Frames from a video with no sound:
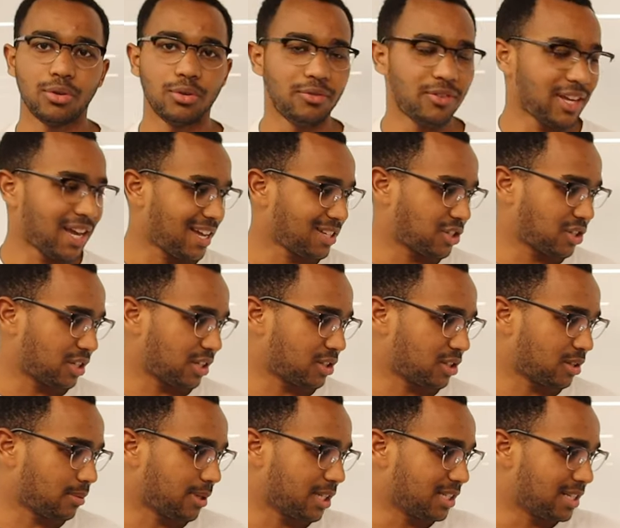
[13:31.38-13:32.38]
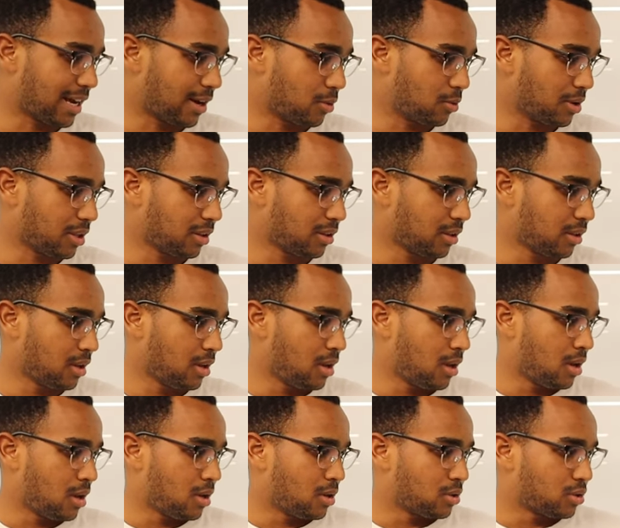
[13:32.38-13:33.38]
UV edge needs to be dealt with.
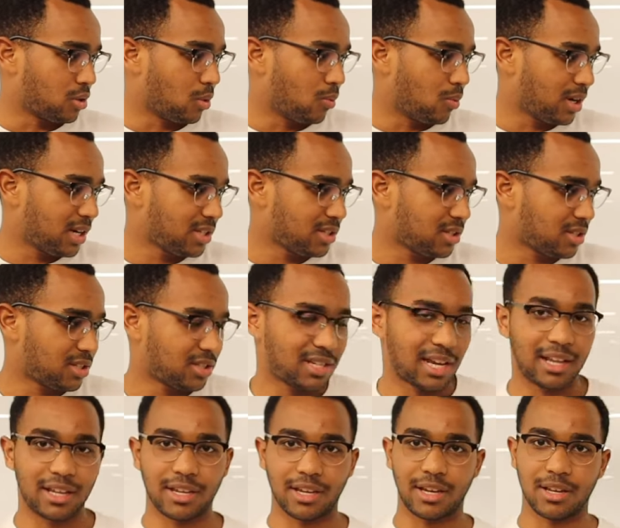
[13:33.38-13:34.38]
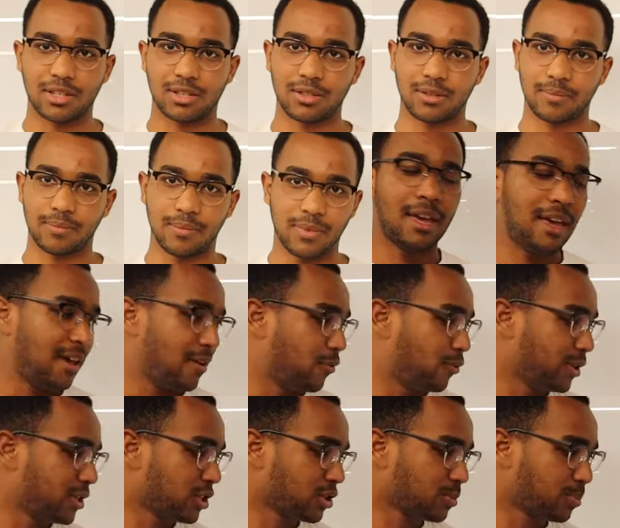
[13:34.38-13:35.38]
So what is this telling us?
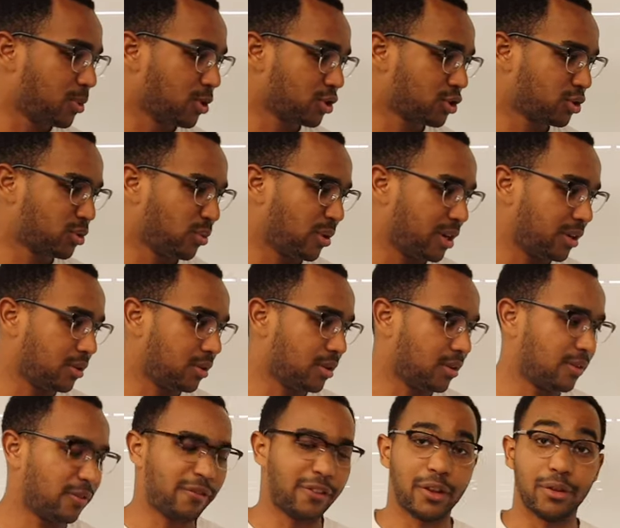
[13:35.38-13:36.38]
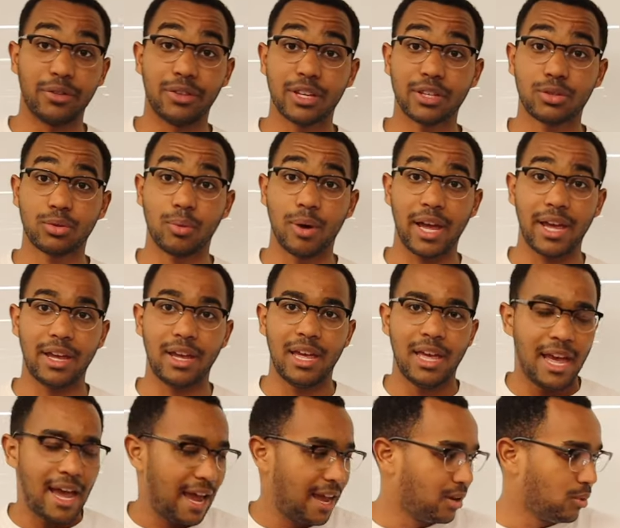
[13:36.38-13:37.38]
If we just pushed one unit of flow this way,
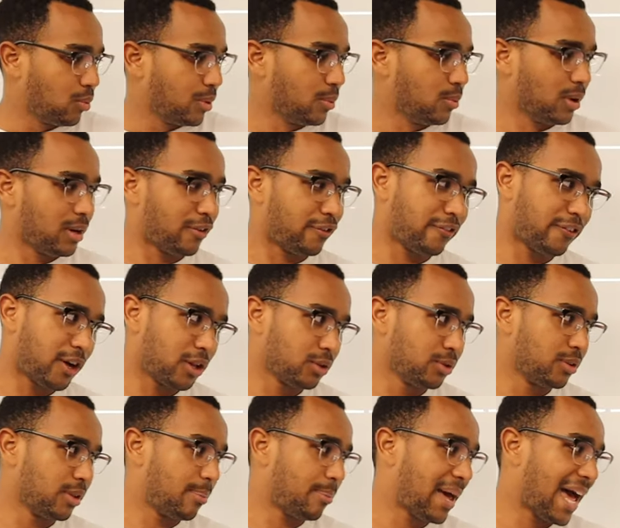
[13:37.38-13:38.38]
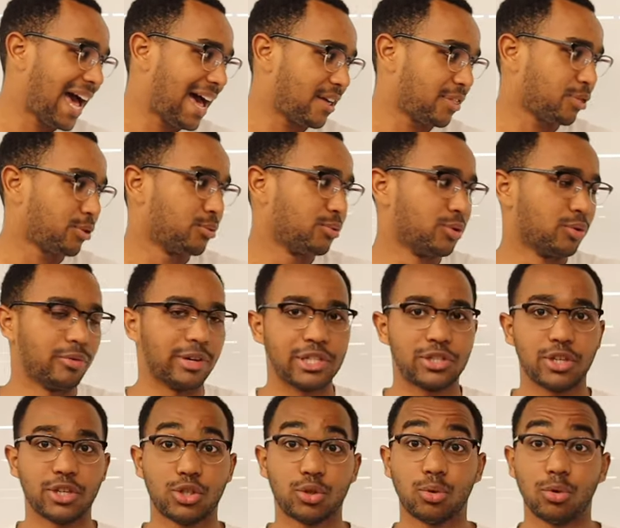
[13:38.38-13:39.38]
and we want to follow the path through the
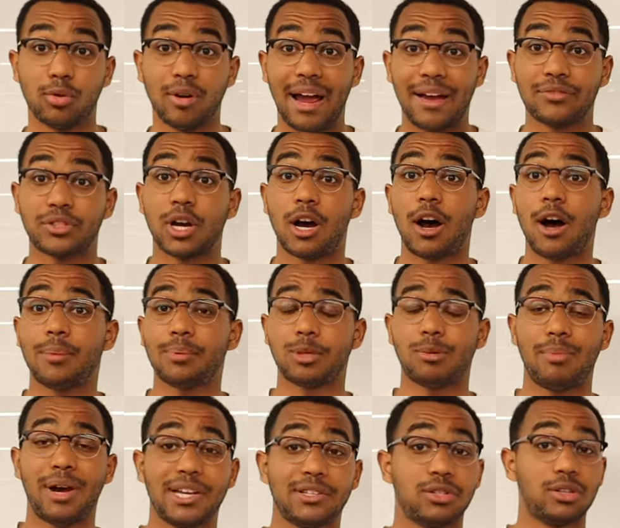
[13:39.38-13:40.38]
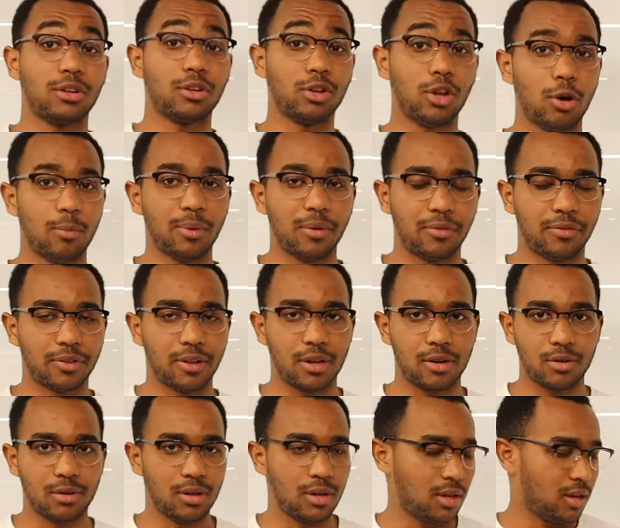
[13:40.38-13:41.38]
residual graph to optimize the global
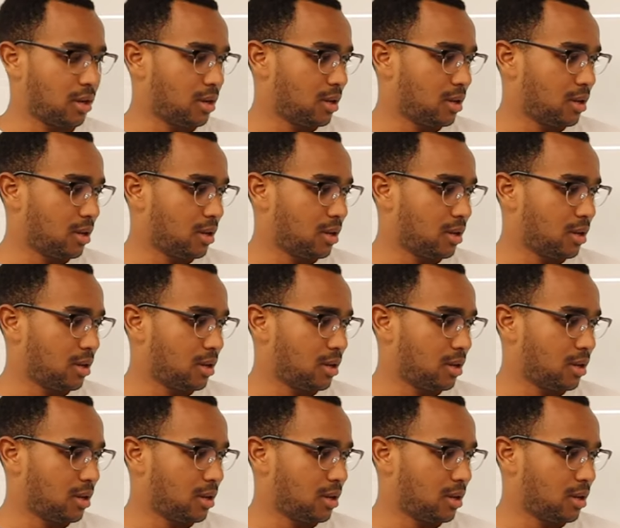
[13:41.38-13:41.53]
flow,